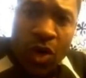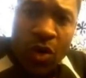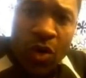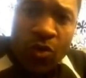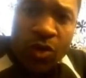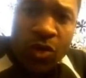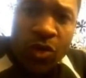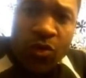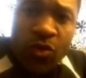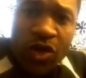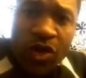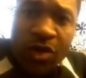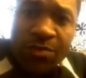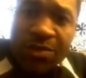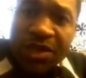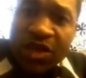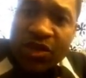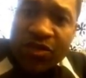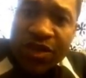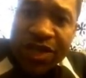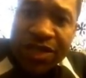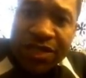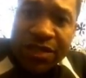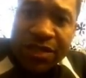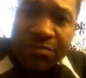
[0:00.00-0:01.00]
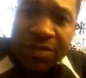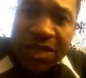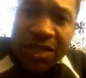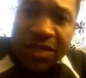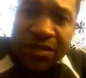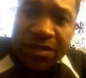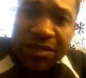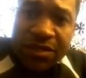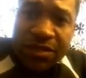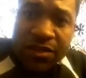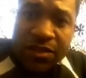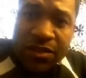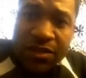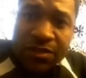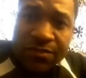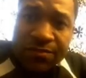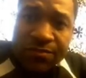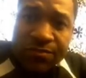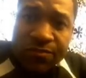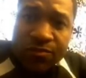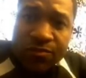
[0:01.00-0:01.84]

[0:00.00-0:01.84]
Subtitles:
we want to be great in business.